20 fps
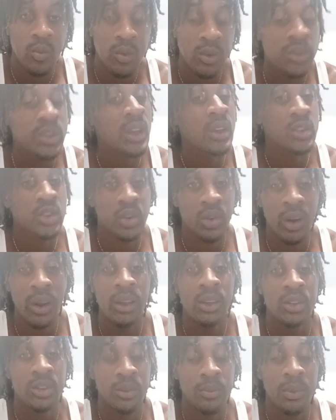It sounds
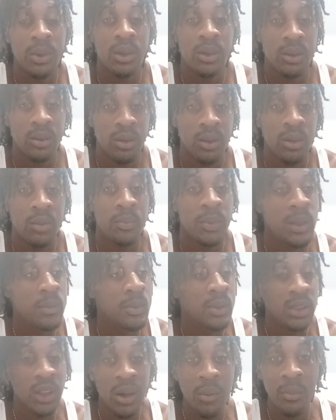crazy, man. It made
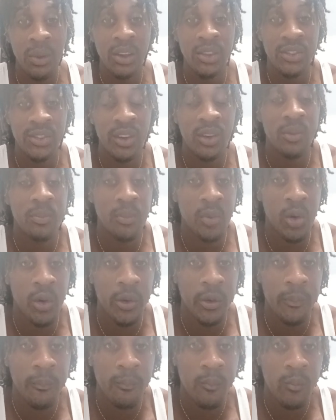me love myself more.